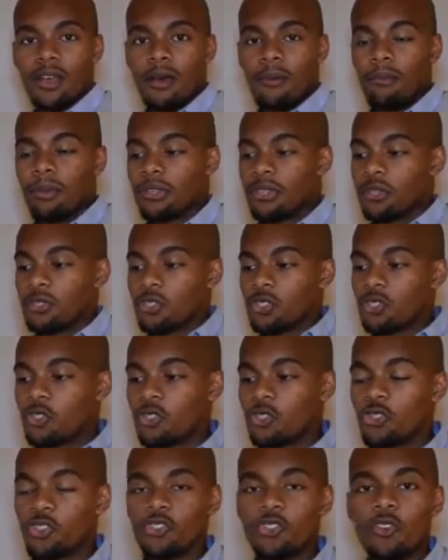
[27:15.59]
But there's
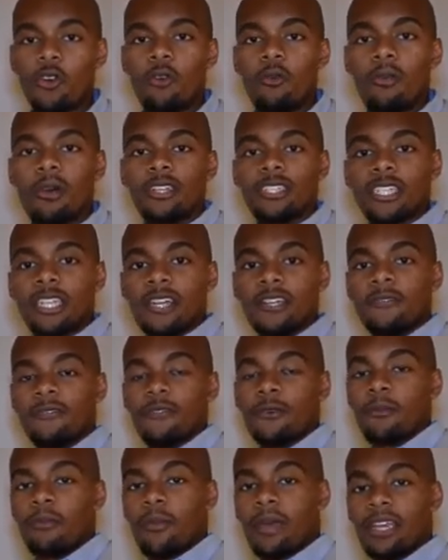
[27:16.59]
so much
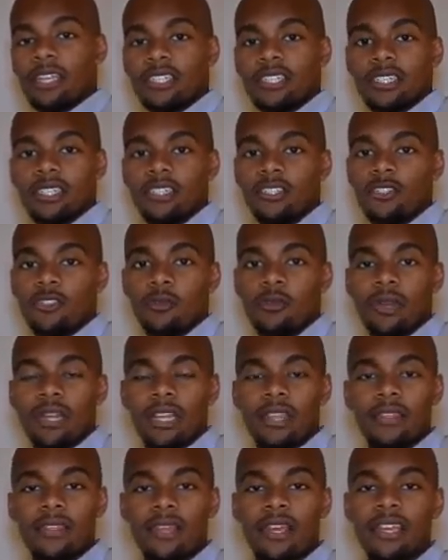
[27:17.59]
information and so many
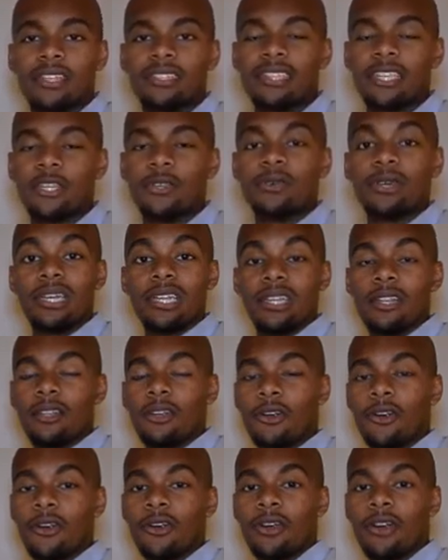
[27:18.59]
things that you could
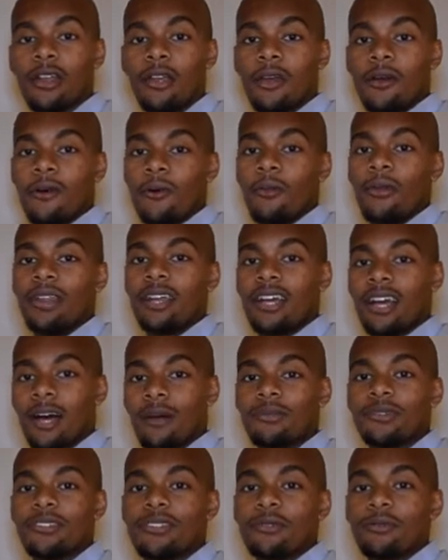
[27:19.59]
learn when it
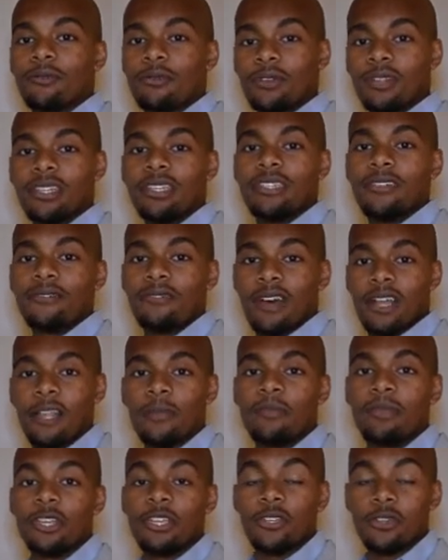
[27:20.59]
comes to really
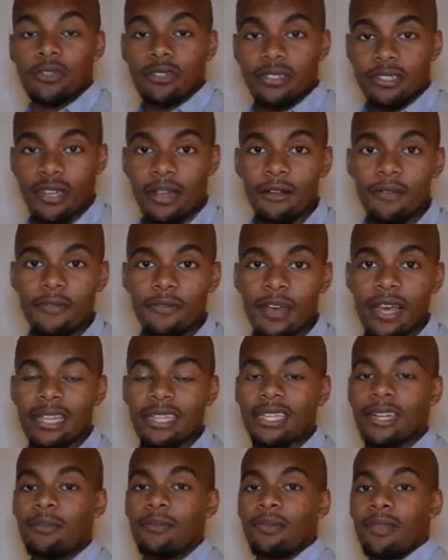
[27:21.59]
developing yourself and
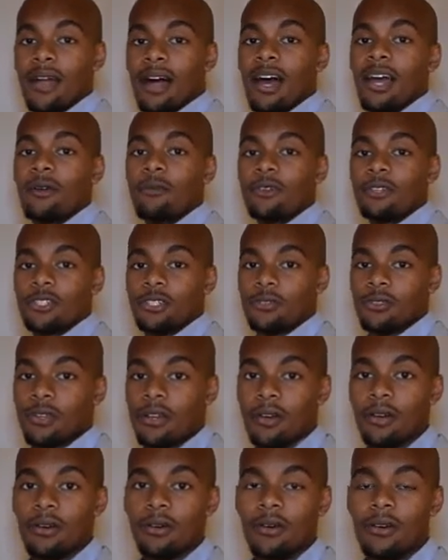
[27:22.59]
then applying what you
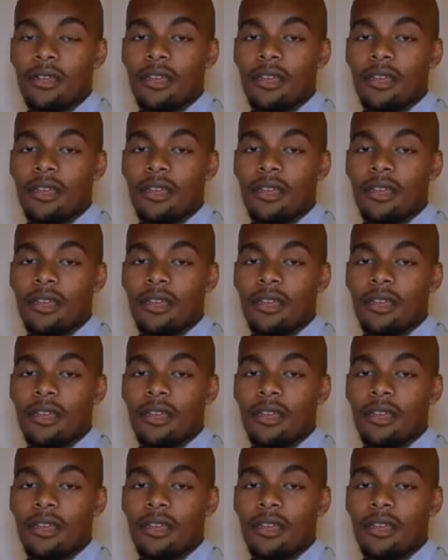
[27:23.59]
know.